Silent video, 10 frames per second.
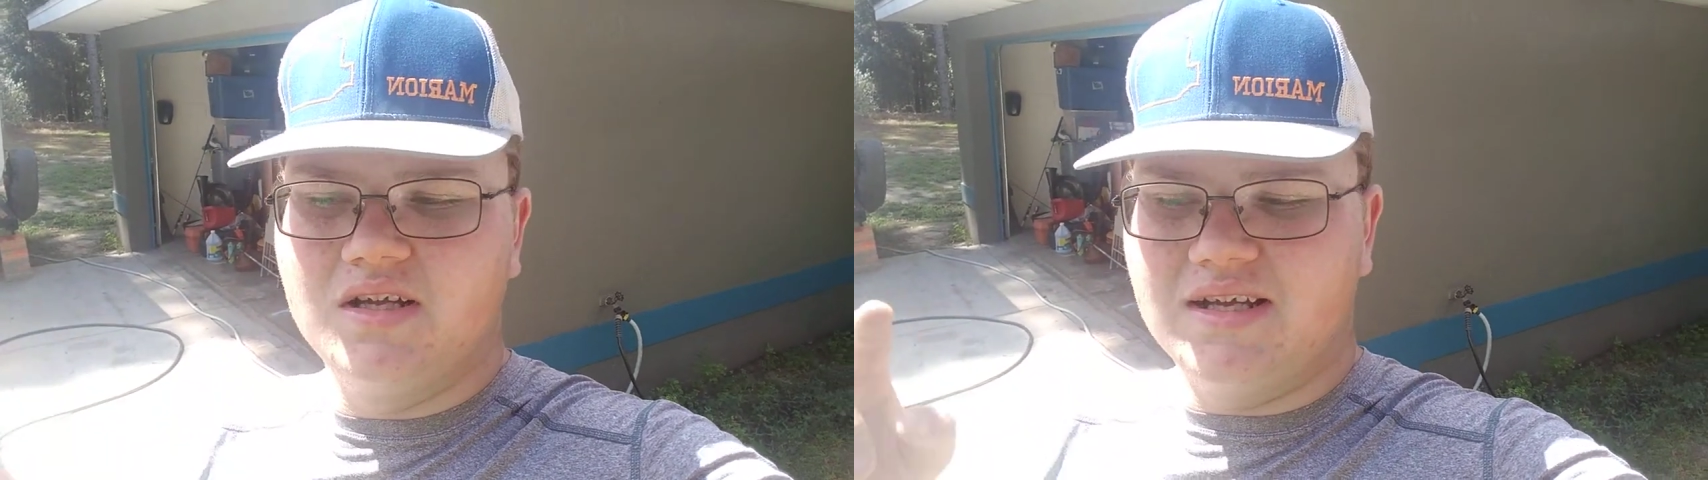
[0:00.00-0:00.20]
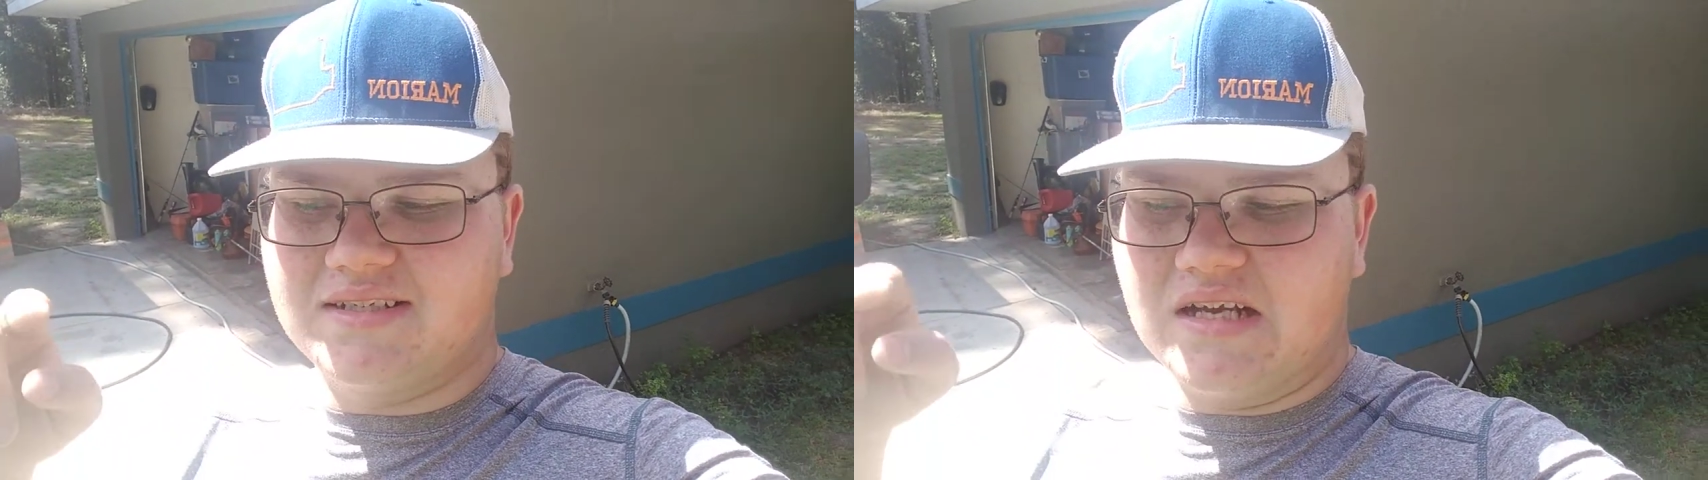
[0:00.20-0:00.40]

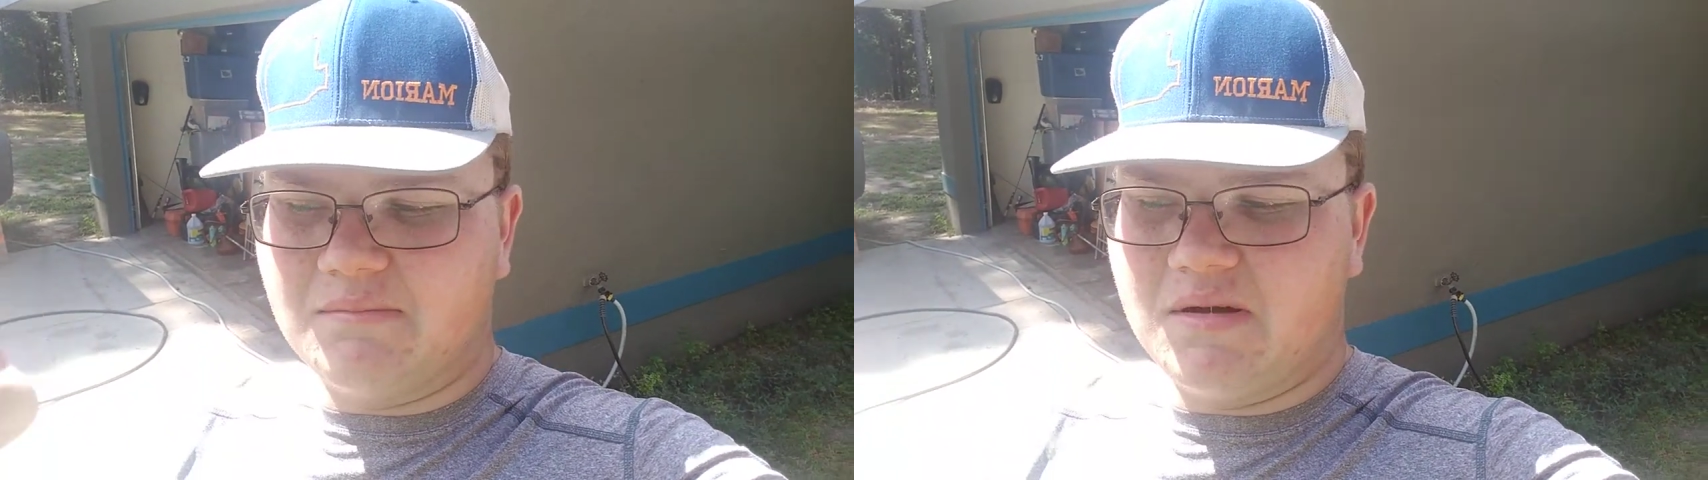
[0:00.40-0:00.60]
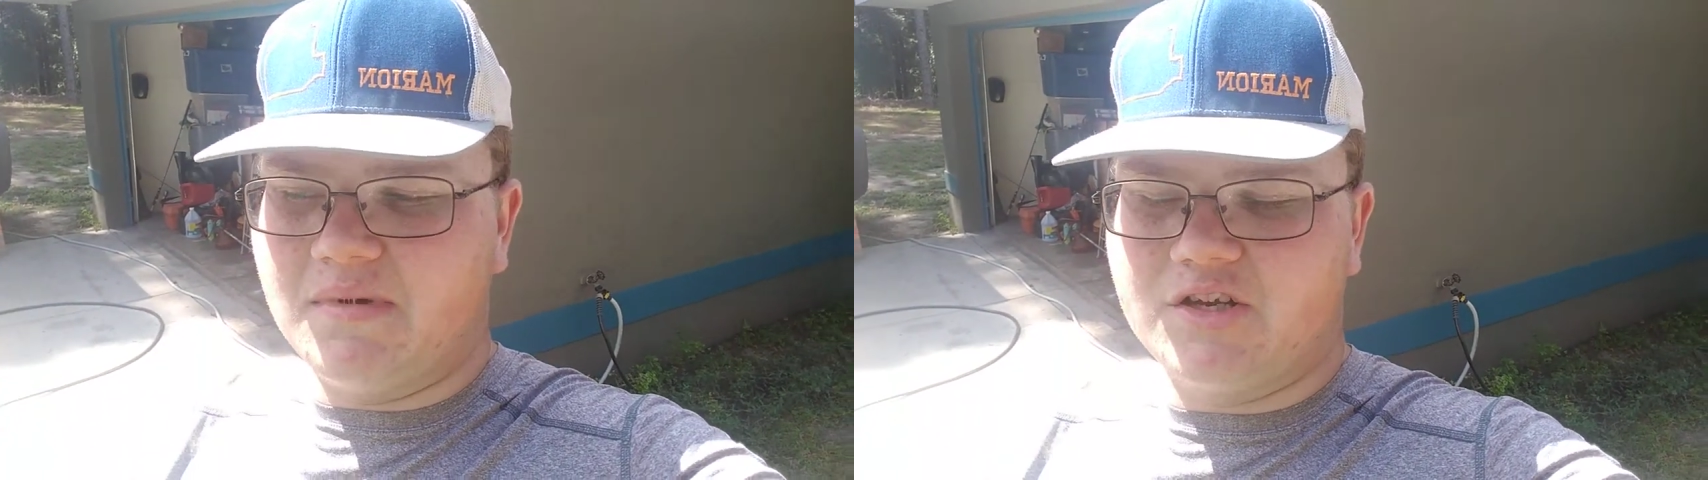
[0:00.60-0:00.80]
It's
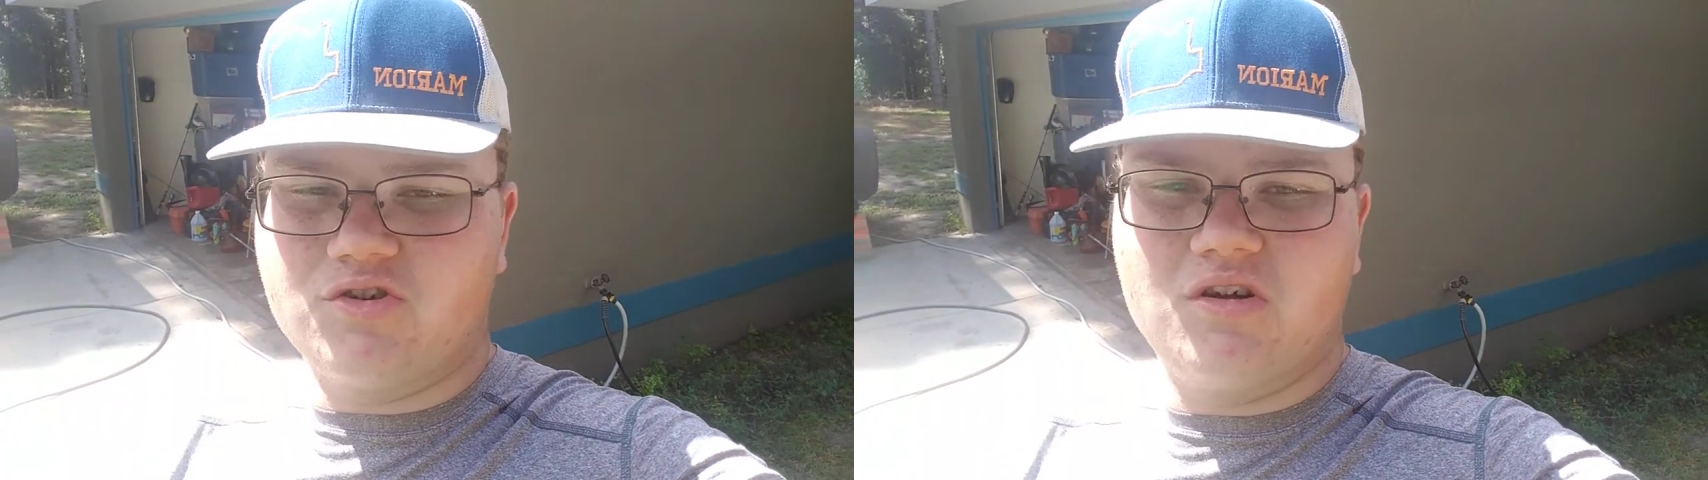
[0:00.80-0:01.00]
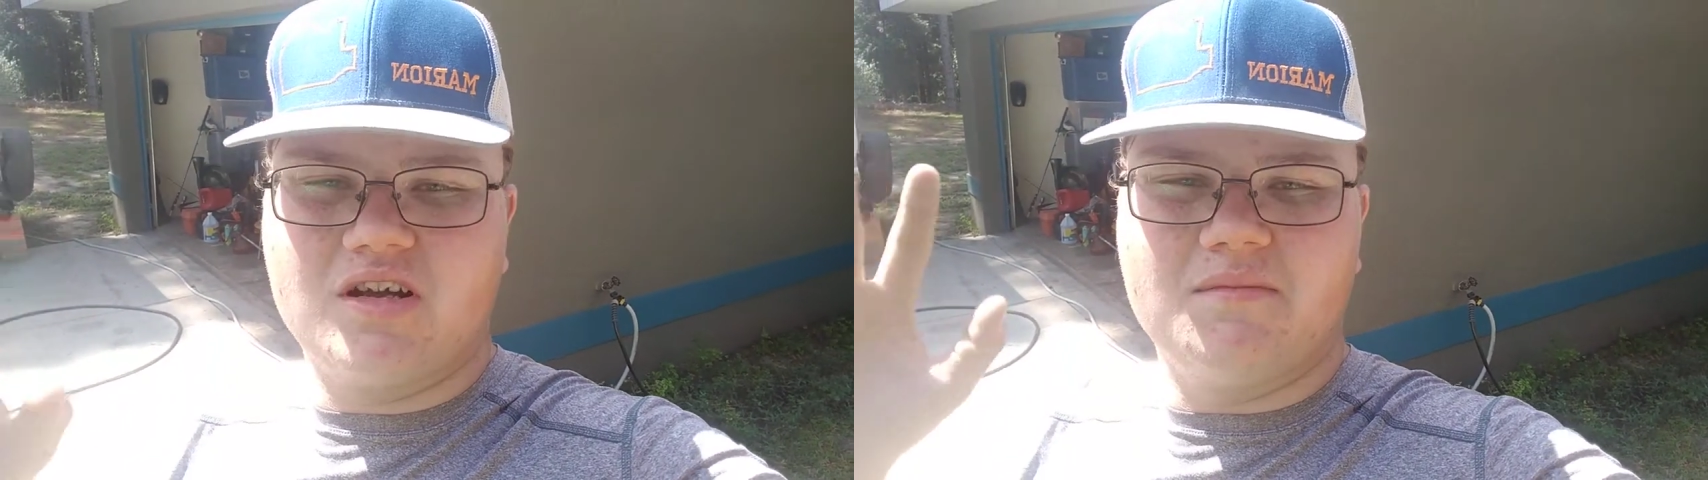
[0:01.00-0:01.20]
time about my
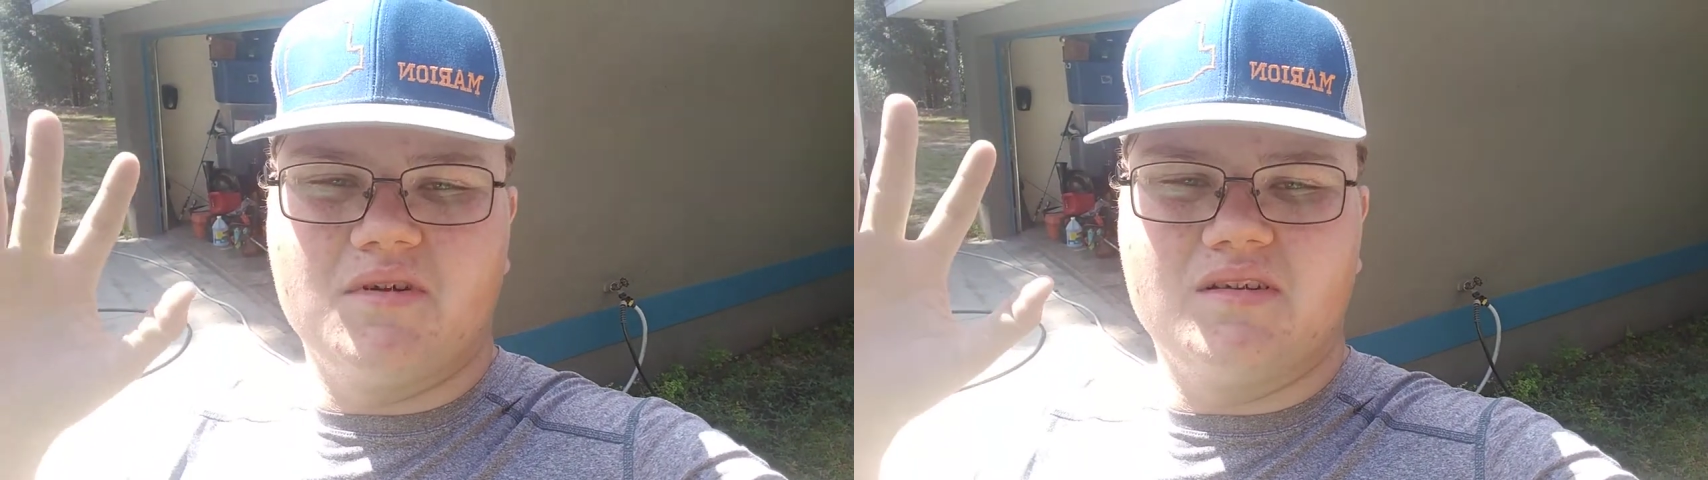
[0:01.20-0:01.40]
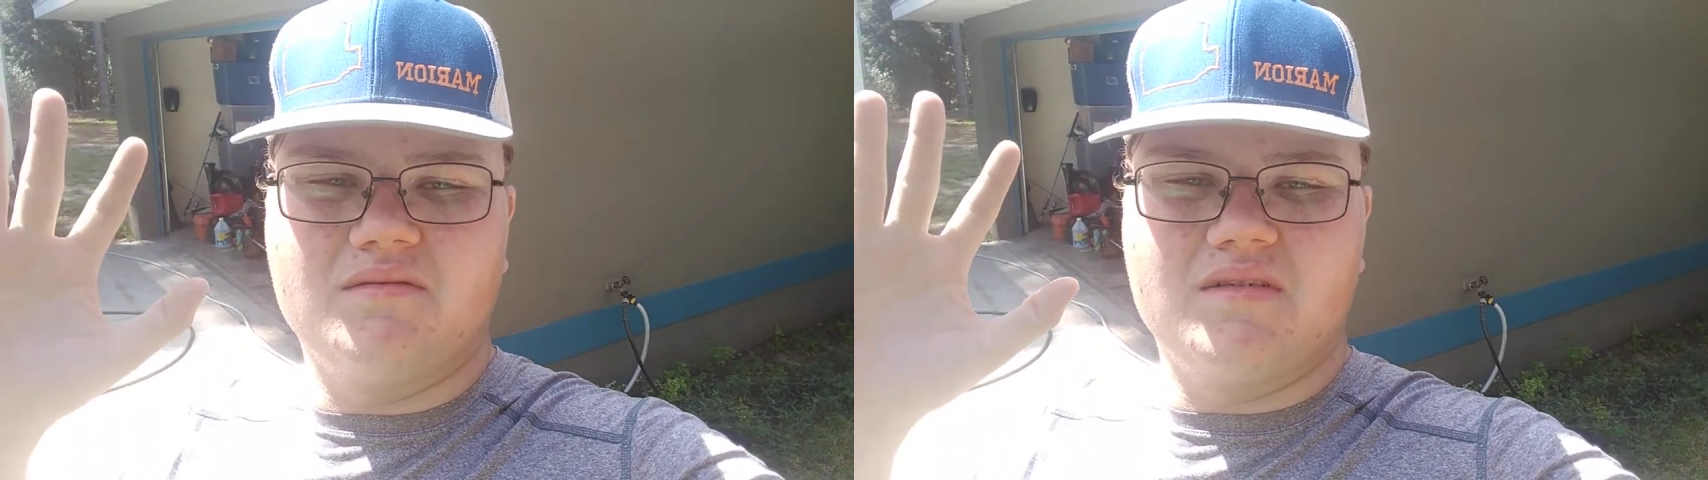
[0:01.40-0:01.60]
truck. I'm
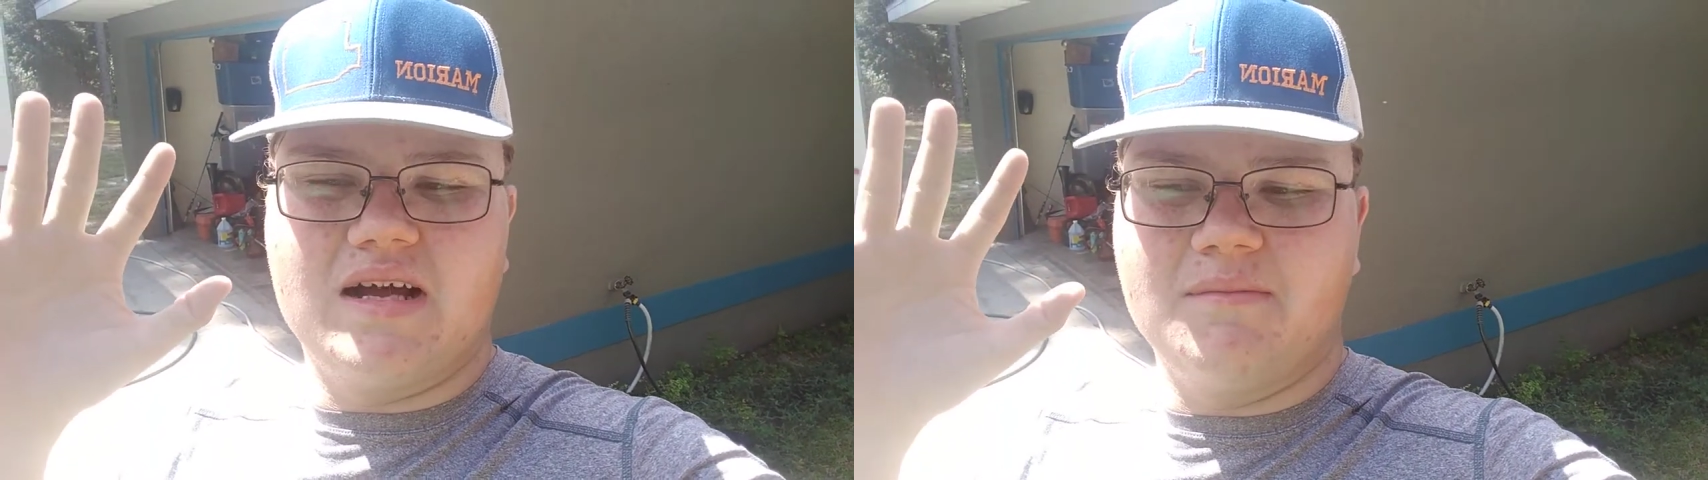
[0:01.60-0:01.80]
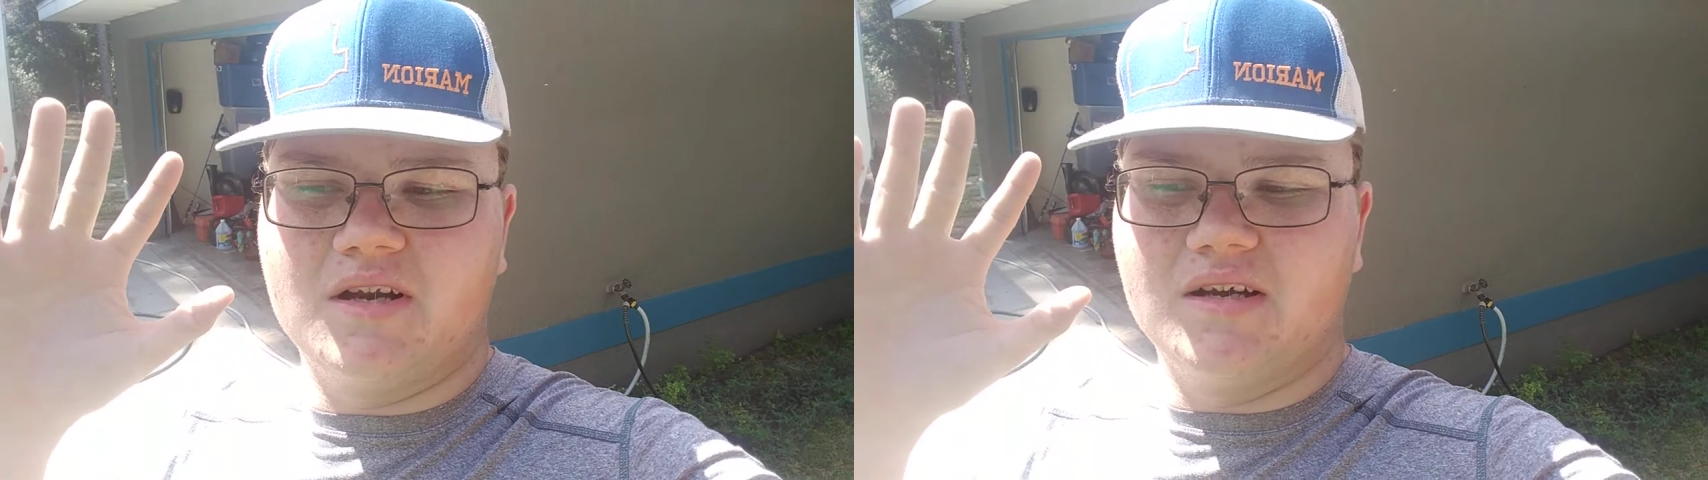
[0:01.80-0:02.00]

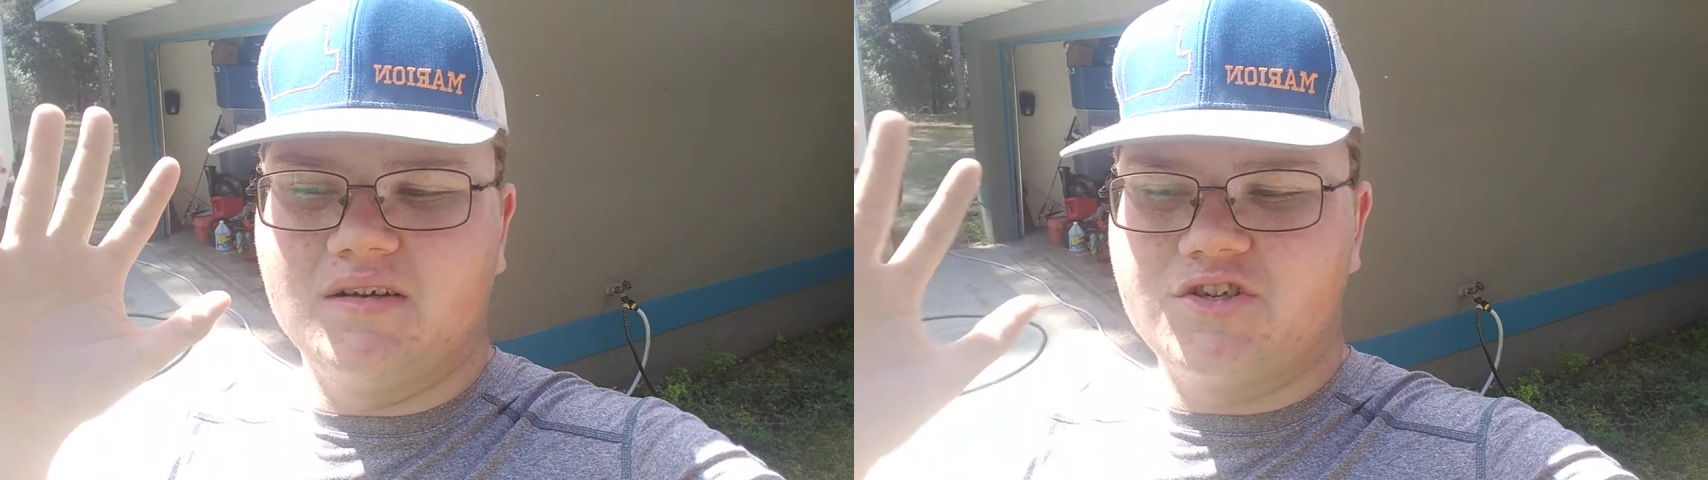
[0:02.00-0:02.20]
gonna